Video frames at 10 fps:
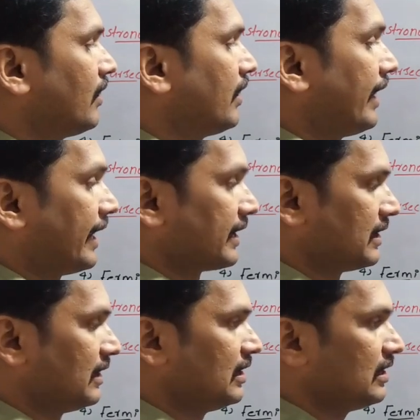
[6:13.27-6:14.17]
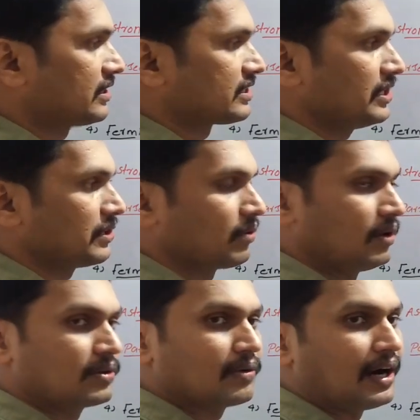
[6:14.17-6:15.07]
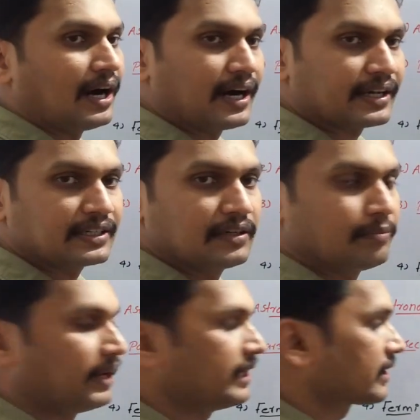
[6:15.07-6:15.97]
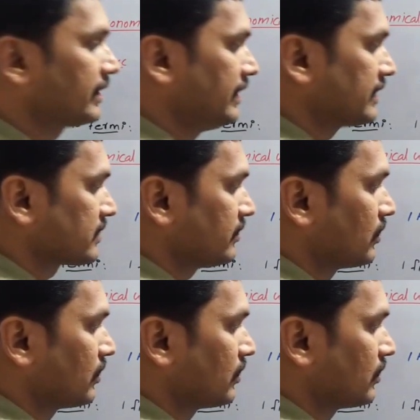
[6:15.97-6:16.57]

angle is equal to arc by radius.